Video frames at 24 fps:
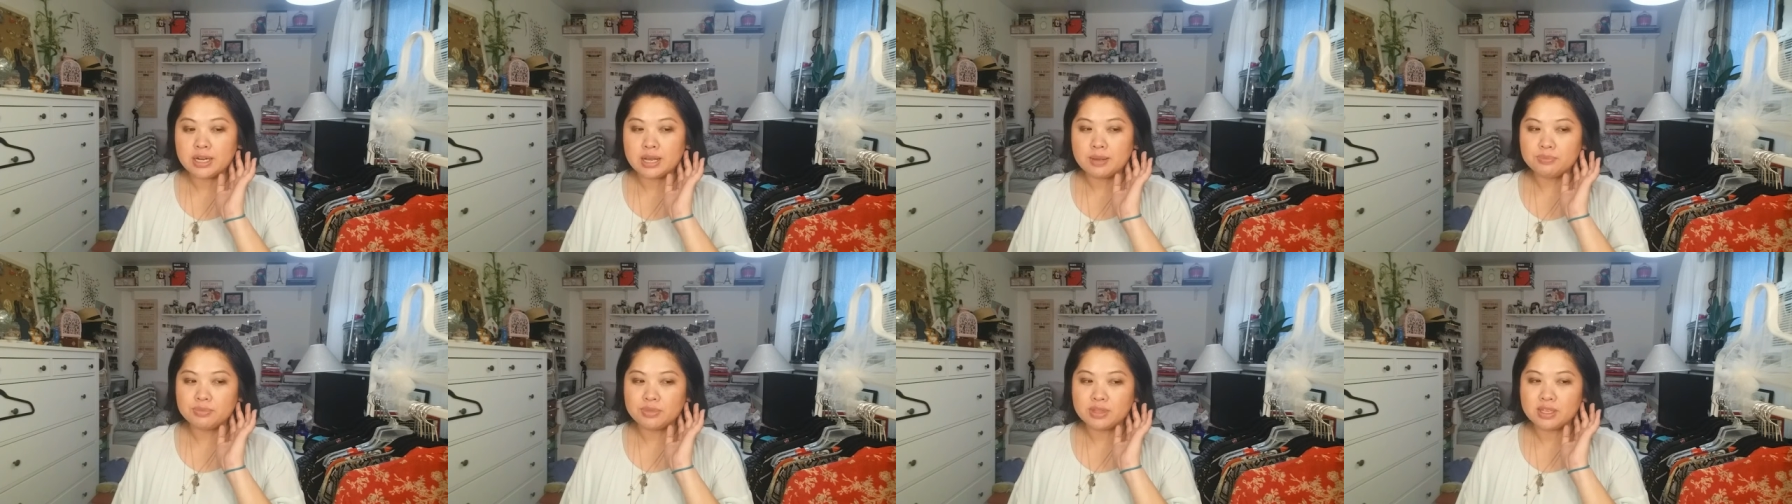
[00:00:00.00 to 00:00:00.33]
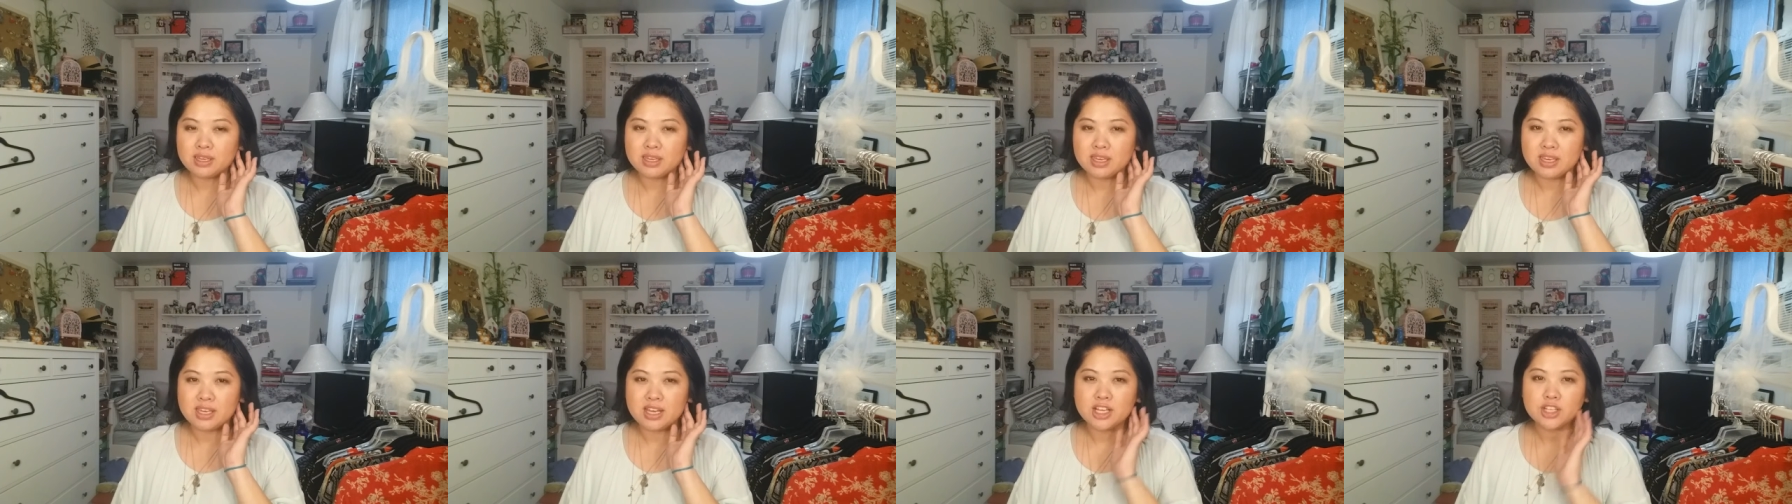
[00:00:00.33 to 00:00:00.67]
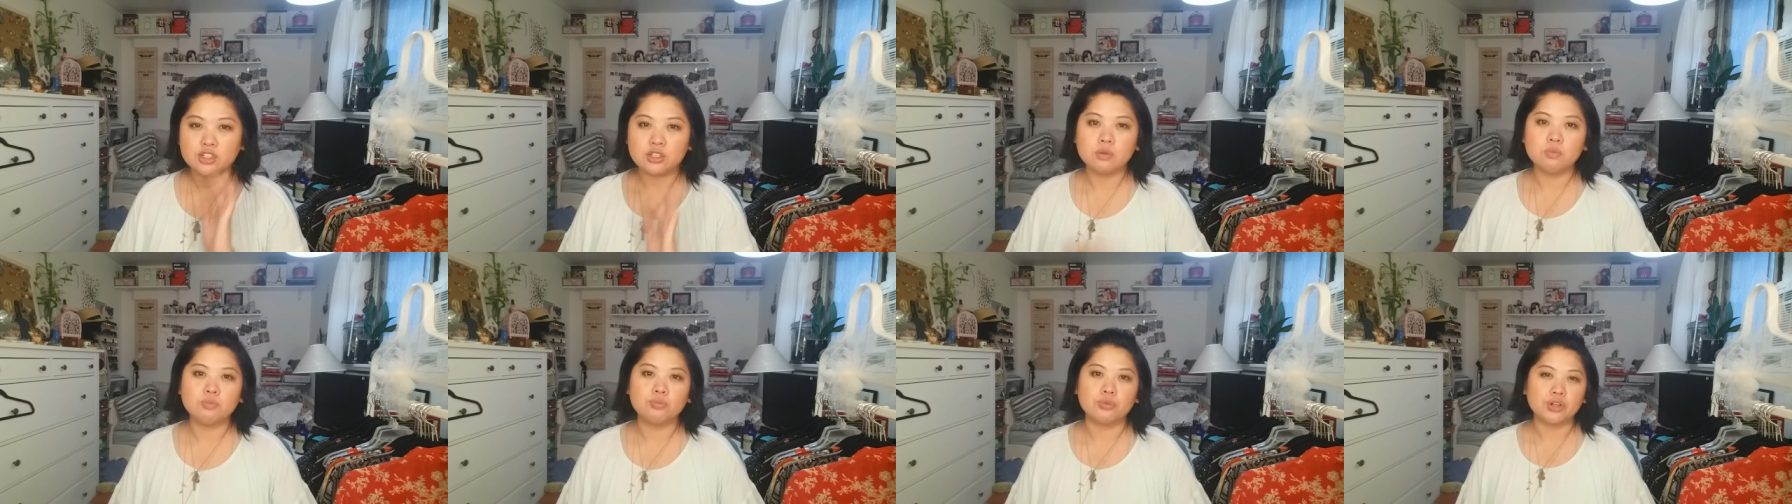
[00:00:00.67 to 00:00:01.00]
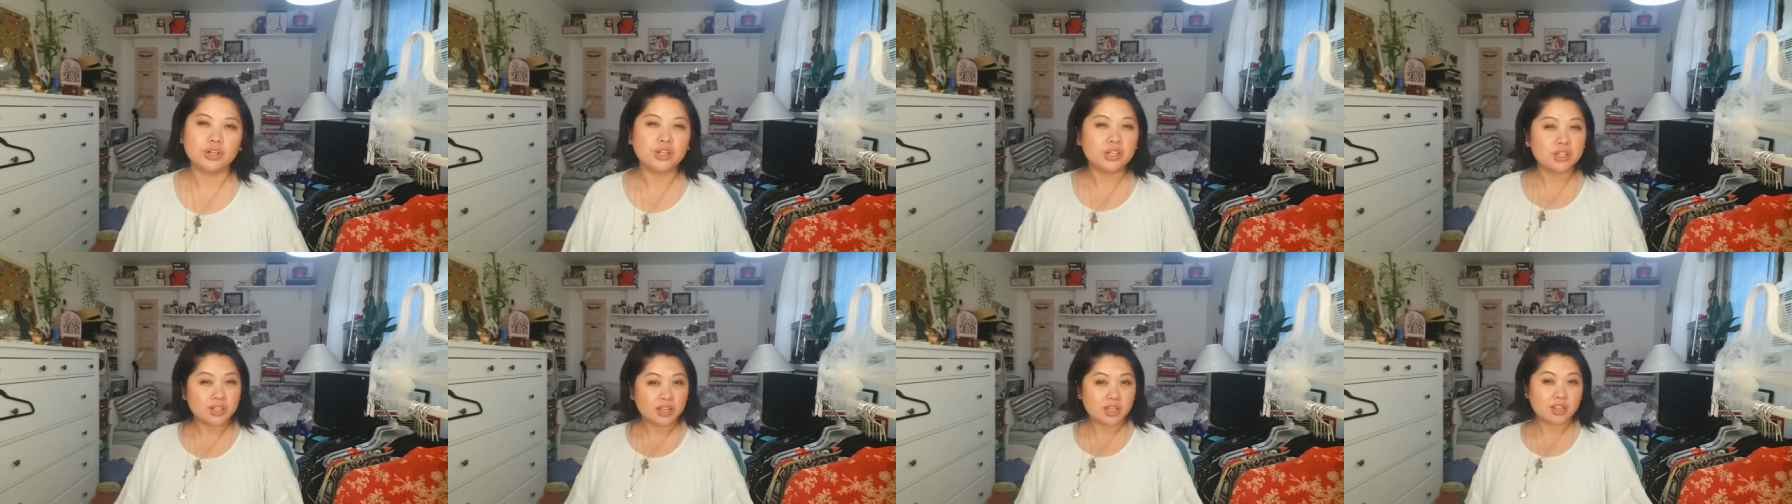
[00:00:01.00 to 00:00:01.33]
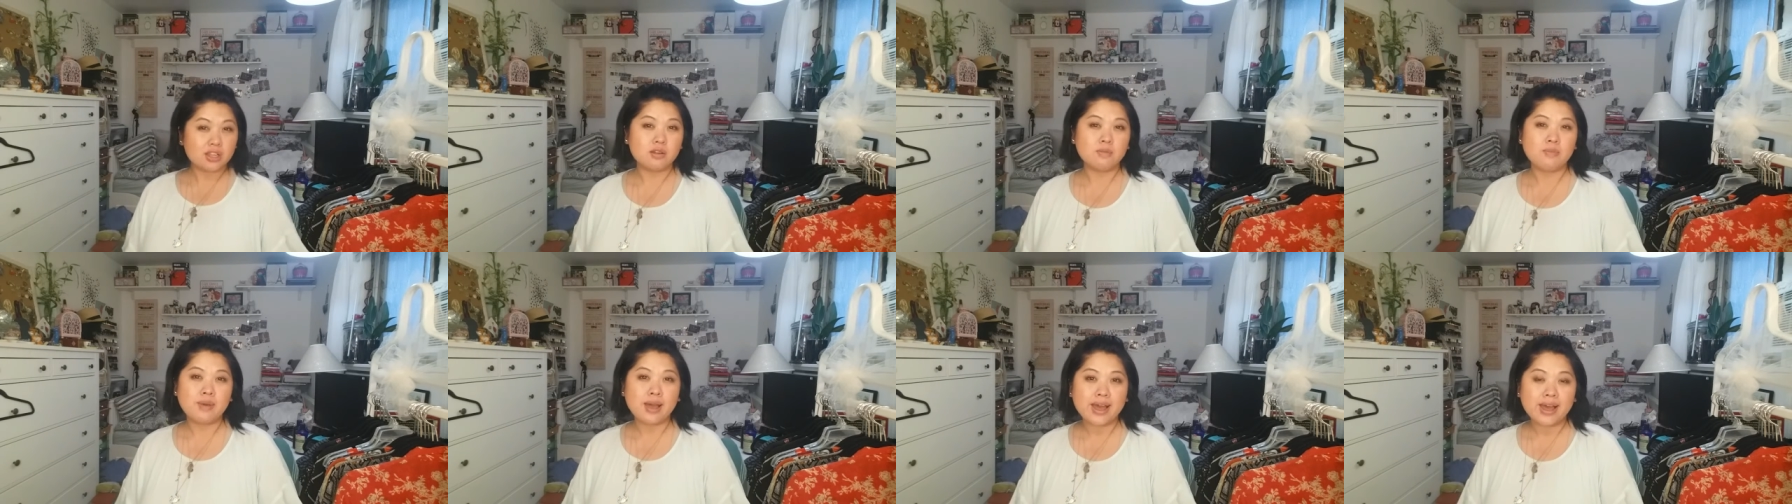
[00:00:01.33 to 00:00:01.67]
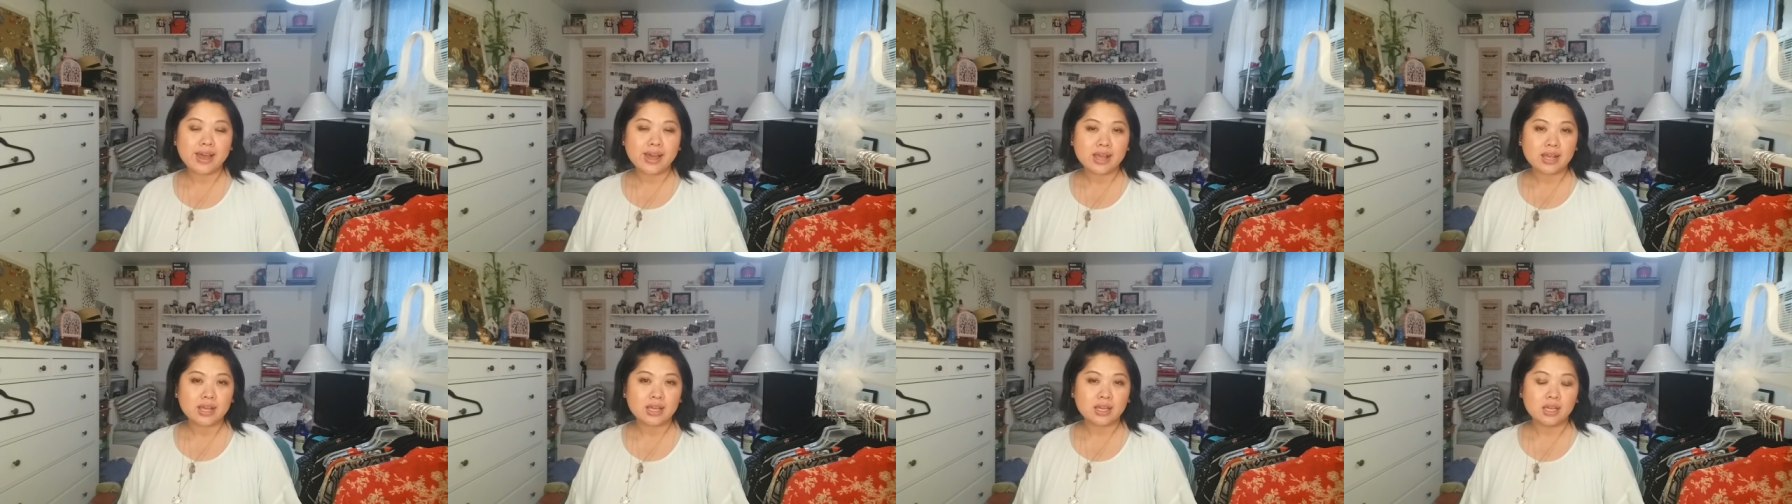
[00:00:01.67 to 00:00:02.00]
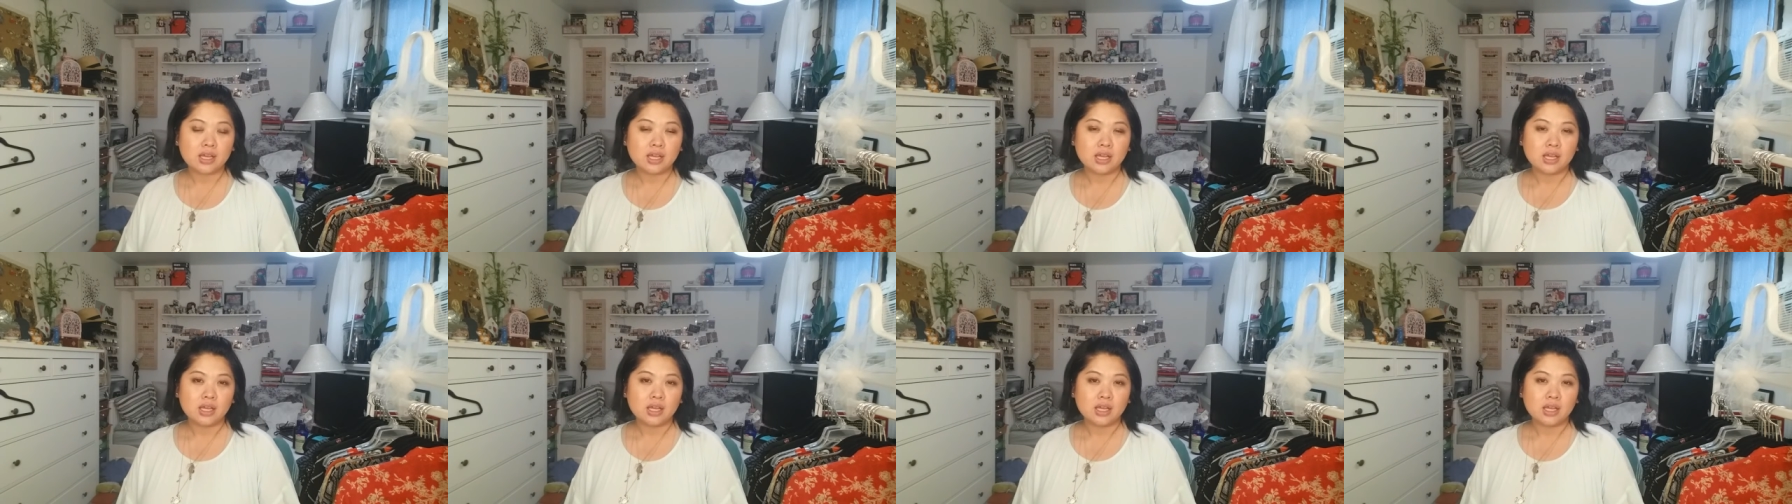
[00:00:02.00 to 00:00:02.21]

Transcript: I'm thinking I should bring another bag.